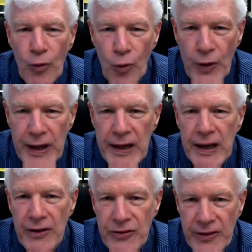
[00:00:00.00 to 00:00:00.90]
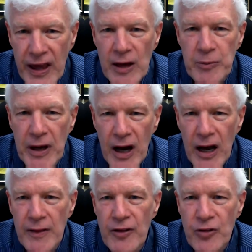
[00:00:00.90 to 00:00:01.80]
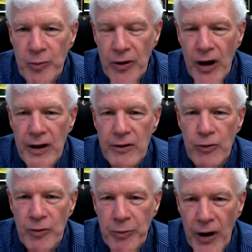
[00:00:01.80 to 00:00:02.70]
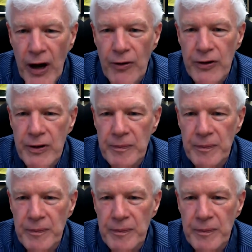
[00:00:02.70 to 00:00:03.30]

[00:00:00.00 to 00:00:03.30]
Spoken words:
We can stand behind this product with pride.